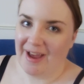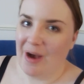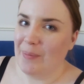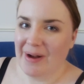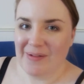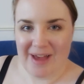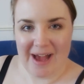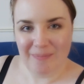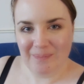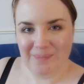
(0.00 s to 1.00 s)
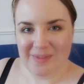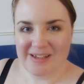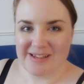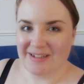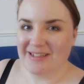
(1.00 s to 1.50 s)
How about that?
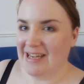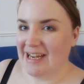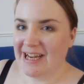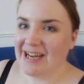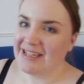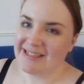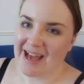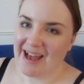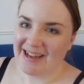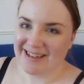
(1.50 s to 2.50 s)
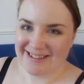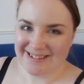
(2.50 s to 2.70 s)
So see you in a sec.